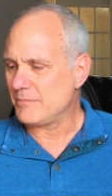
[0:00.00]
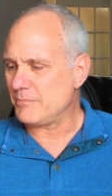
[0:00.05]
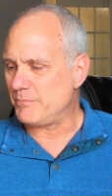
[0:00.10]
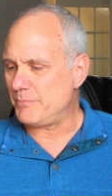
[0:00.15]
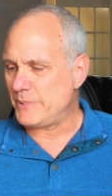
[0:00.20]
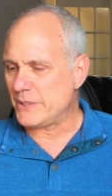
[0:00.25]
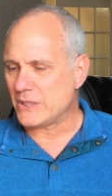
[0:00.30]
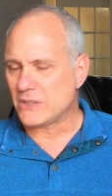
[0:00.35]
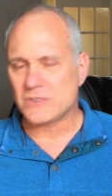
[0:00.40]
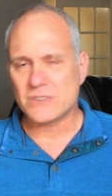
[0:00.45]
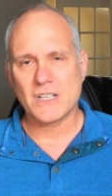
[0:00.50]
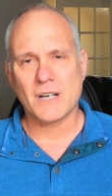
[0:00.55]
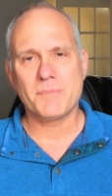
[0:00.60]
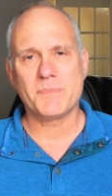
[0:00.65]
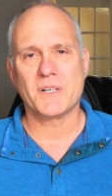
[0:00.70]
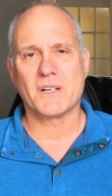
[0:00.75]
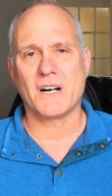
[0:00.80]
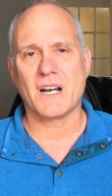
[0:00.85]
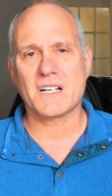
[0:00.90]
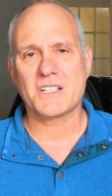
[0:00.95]
built up
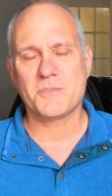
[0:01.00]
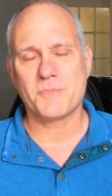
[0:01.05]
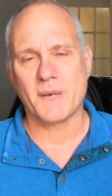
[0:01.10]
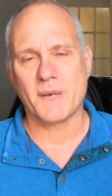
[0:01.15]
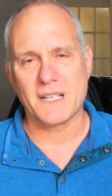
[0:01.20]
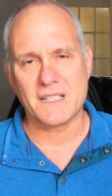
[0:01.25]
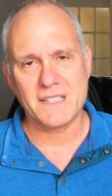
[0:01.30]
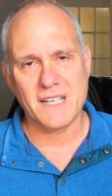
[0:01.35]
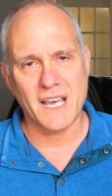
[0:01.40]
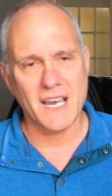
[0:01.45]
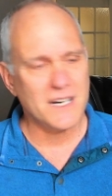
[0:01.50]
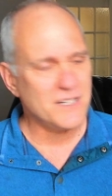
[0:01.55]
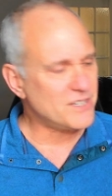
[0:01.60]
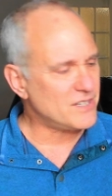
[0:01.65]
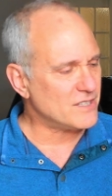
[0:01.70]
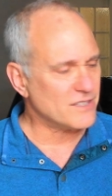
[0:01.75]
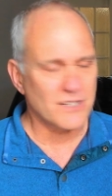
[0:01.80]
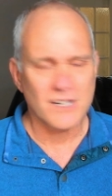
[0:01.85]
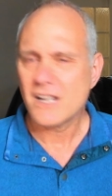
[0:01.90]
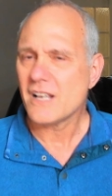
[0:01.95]
your
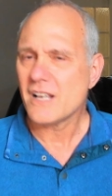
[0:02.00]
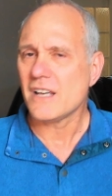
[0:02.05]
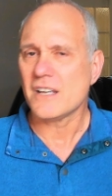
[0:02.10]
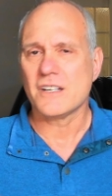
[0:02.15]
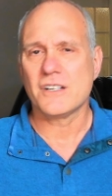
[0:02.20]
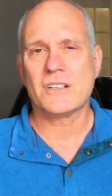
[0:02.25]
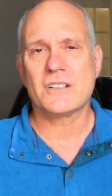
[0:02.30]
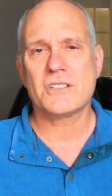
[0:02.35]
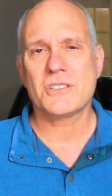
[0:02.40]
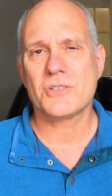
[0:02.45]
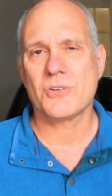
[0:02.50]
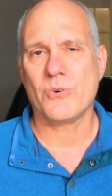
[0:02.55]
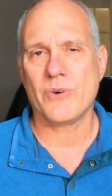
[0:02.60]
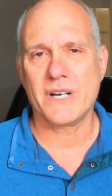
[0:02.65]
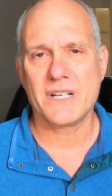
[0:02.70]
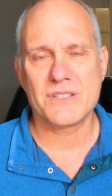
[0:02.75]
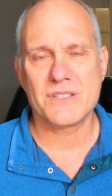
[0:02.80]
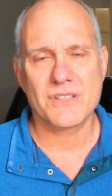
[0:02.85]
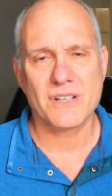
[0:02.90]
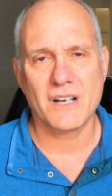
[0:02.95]
expectations, your
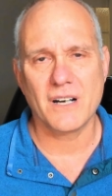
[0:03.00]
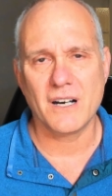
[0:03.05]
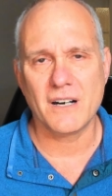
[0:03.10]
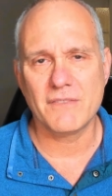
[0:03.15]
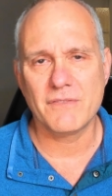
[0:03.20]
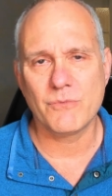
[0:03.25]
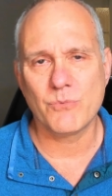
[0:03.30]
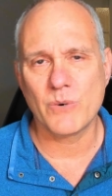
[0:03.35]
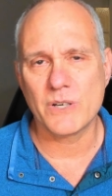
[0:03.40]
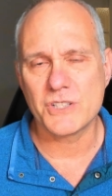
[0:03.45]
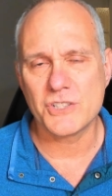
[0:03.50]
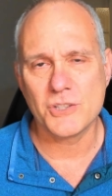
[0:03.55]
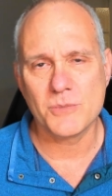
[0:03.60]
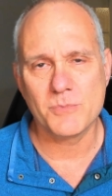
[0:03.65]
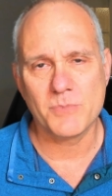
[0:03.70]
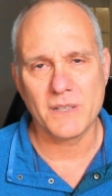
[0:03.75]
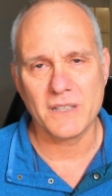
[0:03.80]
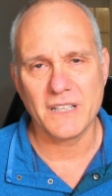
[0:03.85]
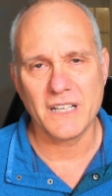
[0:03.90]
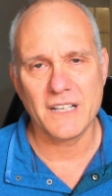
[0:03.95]
choice of what you
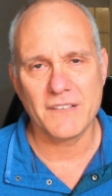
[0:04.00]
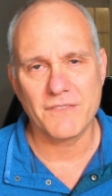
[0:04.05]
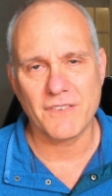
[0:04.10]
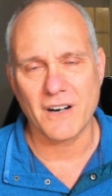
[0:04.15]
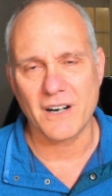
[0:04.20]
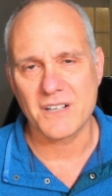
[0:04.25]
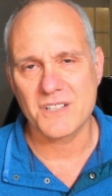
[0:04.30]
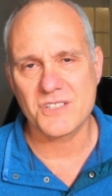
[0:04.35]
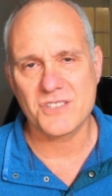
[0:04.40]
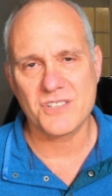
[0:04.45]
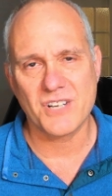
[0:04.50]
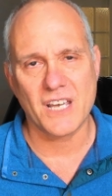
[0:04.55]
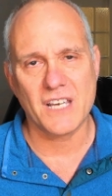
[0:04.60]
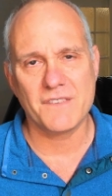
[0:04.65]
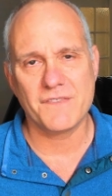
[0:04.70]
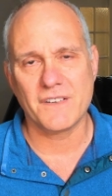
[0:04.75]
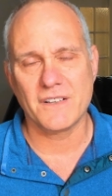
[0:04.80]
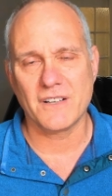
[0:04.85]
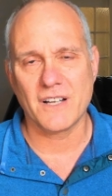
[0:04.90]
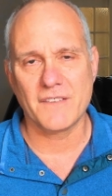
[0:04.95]
believe are
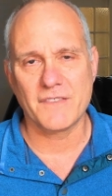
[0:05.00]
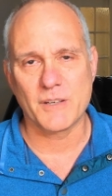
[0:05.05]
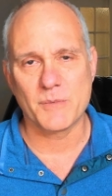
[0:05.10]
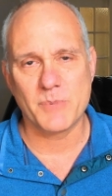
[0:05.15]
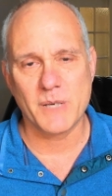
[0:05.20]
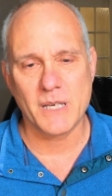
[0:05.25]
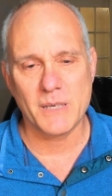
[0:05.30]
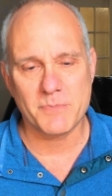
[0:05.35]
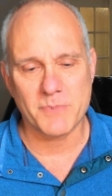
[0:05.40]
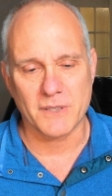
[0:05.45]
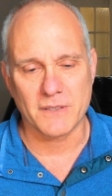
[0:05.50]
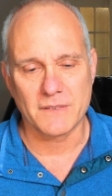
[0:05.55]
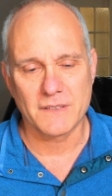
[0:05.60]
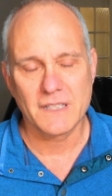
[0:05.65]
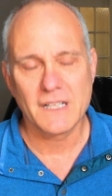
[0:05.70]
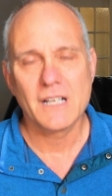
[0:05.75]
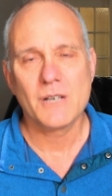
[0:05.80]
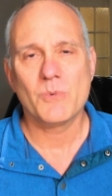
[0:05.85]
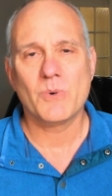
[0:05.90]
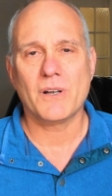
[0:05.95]
safe and loving people.
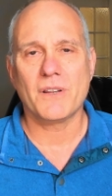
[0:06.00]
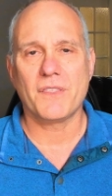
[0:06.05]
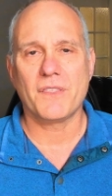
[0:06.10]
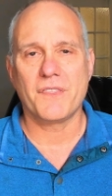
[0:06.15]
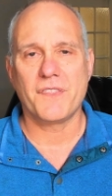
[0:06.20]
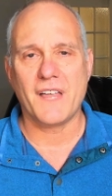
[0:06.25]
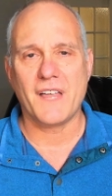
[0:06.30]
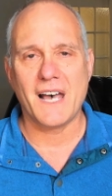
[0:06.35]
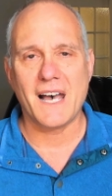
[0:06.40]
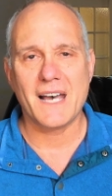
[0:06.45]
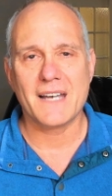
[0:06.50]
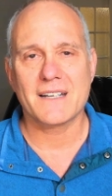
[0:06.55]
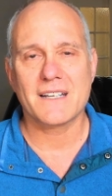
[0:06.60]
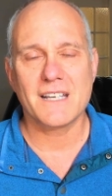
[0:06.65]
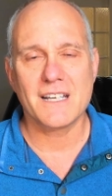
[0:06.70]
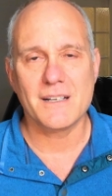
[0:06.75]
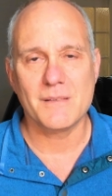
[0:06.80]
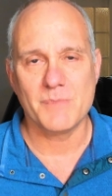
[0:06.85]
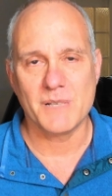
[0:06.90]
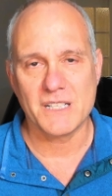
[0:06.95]
Well, that
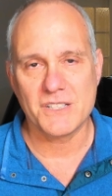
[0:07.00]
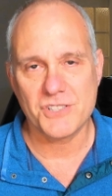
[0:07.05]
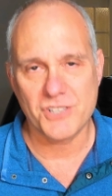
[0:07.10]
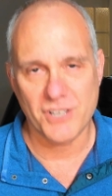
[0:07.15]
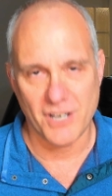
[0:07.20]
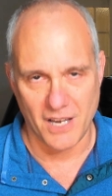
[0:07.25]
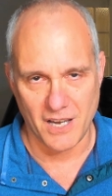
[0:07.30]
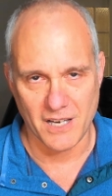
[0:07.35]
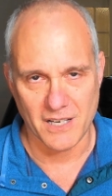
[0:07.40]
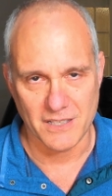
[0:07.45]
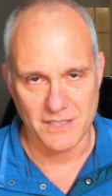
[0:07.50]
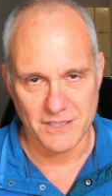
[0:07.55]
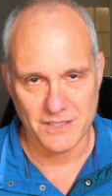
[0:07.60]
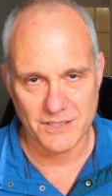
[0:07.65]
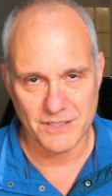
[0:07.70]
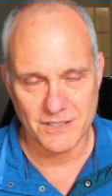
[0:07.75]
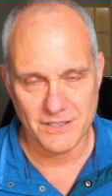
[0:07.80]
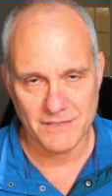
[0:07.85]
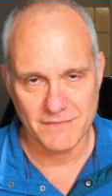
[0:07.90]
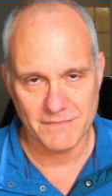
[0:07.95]
can be
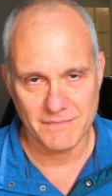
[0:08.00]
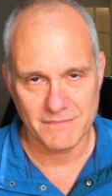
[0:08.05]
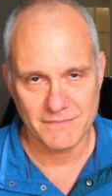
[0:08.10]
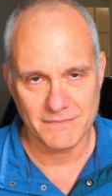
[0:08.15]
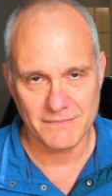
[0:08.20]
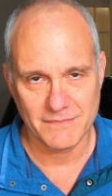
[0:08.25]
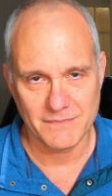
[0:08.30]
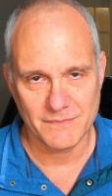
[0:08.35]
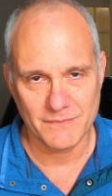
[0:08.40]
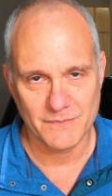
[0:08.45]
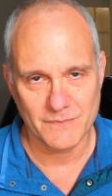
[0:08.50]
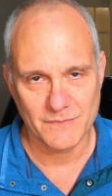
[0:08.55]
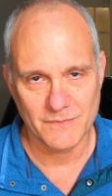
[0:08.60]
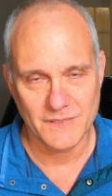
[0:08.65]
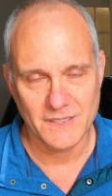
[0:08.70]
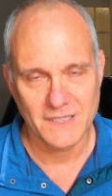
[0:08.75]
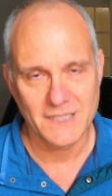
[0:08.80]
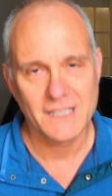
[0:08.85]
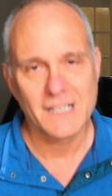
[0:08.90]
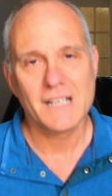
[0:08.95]
changed
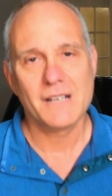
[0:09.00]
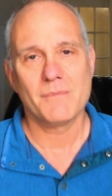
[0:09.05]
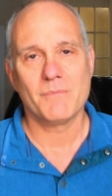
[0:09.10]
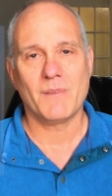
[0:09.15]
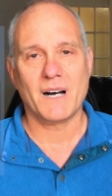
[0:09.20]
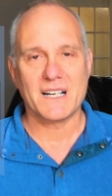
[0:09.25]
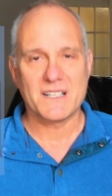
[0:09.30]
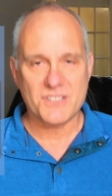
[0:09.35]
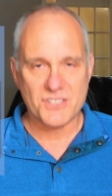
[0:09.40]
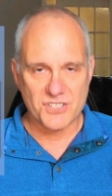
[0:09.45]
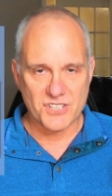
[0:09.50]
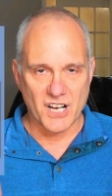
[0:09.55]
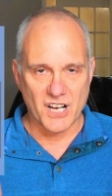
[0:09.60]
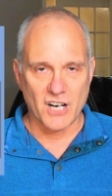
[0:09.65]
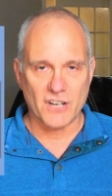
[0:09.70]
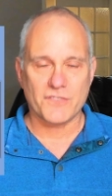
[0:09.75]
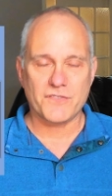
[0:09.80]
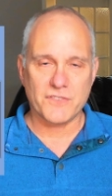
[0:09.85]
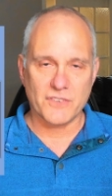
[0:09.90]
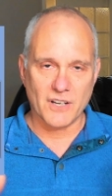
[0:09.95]
my
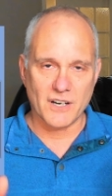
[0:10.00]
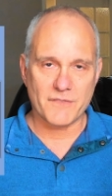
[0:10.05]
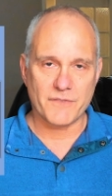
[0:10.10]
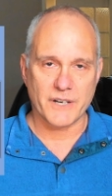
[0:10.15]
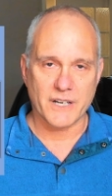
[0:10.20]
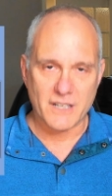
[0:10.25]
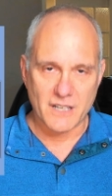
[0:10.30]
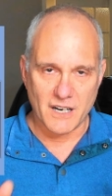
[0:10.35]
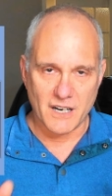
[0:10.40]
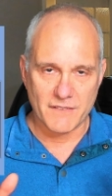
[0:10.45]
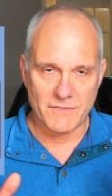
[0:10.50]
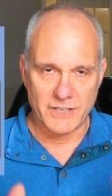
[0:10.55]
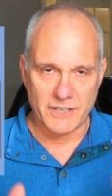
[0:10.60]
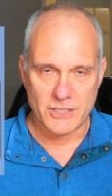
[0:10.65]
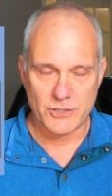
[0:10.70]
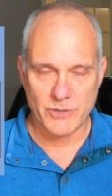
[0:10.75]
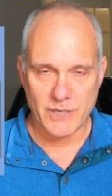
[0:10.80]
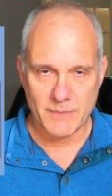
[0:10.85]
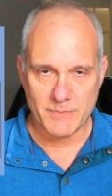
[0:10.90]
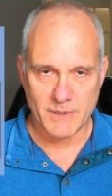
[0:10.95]
self love recovery
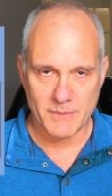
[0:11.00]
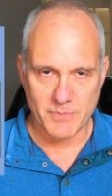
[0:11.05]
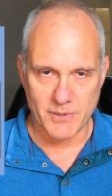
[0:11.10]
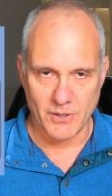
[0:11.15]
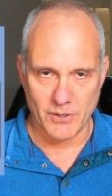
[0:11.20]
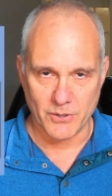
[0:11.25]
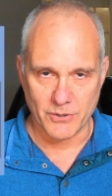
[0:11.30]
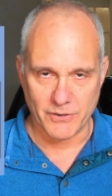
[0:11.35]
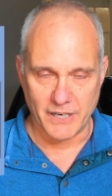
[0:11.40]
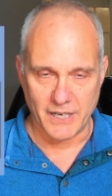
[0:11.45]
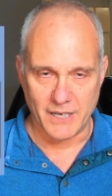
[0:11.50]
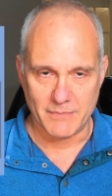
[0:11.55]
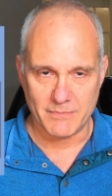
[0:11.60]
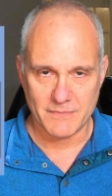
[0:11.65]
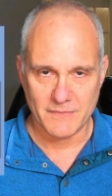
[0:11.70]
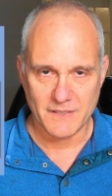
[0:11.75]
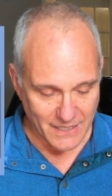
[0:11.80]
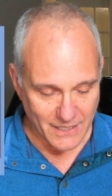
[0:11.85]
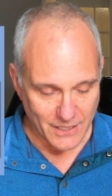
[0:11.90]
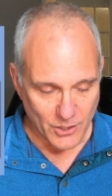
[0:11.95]
treatment program
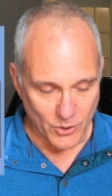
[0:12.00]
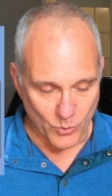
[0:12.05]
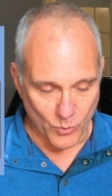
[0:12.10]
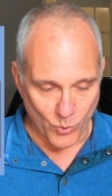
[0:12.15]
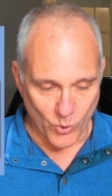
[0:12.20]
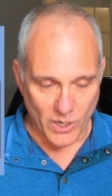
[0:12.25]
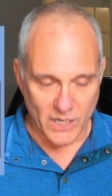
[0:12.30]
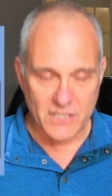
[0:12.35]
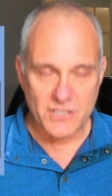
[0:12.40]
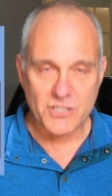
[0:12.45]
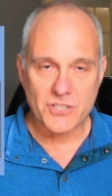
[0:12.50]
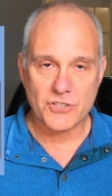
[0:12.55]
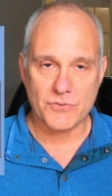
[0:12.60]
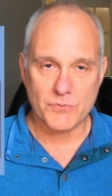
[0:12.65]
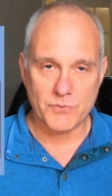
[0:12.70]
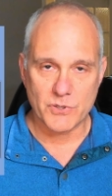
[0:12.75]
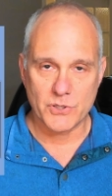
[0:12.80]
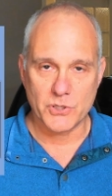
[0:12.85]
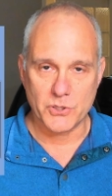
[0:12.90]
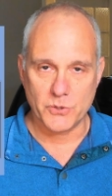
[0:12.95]
works
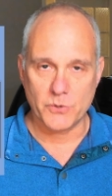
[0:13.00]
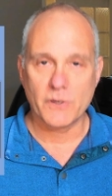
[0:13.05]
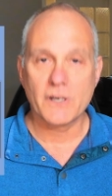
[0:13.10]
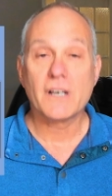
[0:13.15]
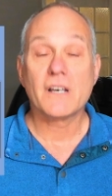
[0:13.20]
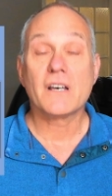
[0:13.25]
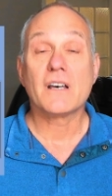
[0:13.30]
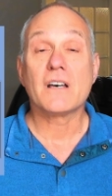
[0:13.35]
through